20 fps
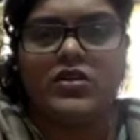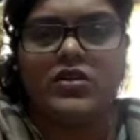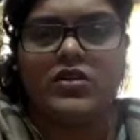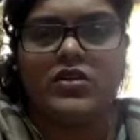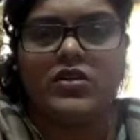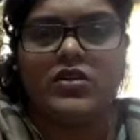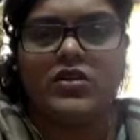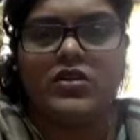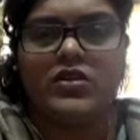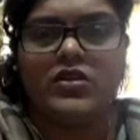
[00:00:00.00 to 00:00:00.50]

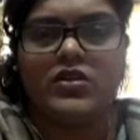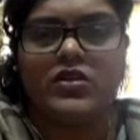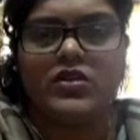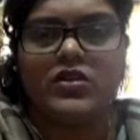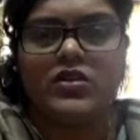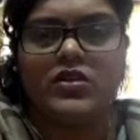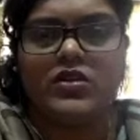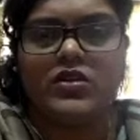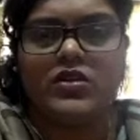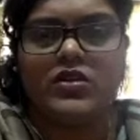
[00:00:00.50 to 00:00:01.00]

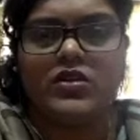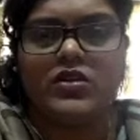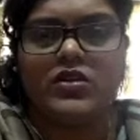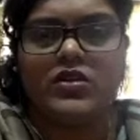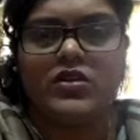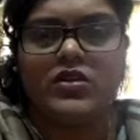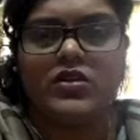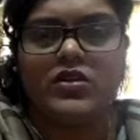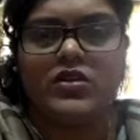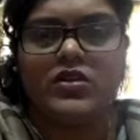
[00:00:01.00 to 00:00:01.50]

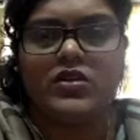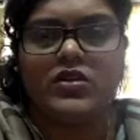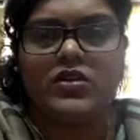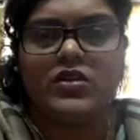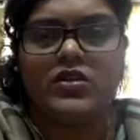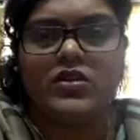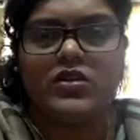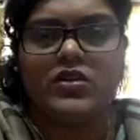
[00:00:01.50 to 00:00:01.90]
Nobody speaks.